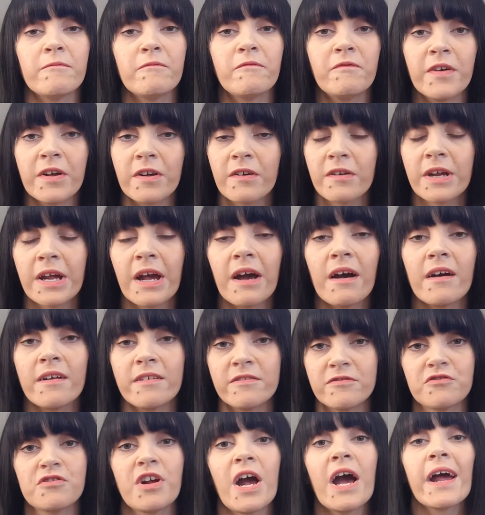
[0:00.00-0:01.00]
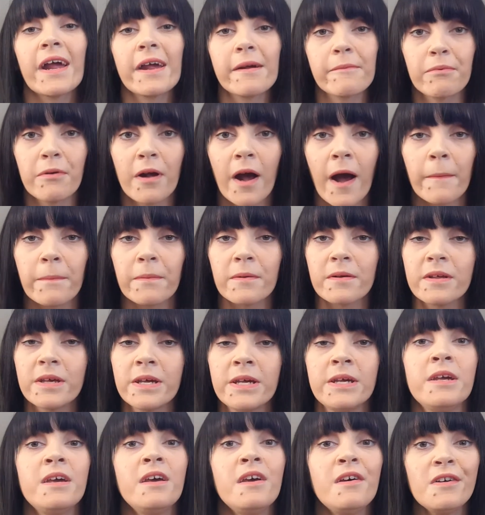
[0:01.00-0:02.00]
figuring out how to track it
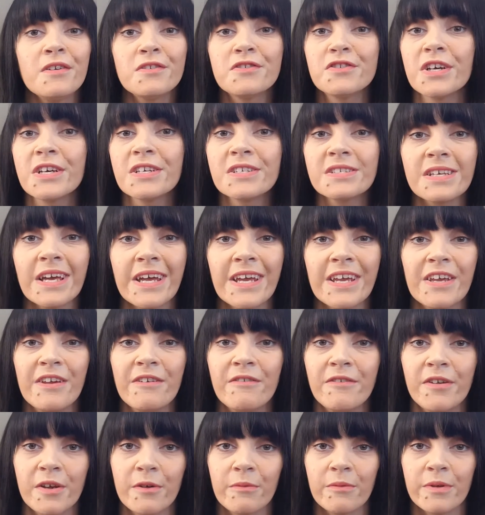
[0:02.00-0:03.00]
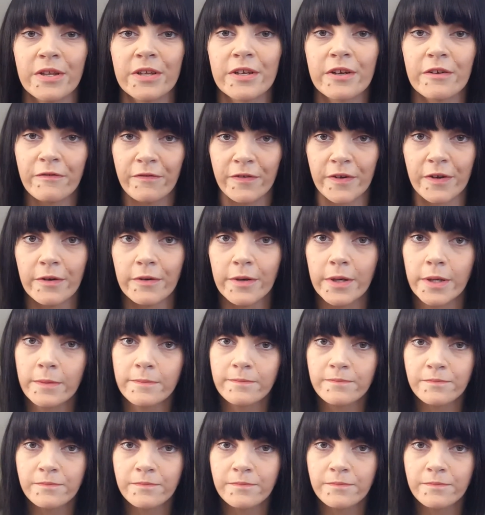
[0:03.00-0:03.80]
properly, just like you do with your food.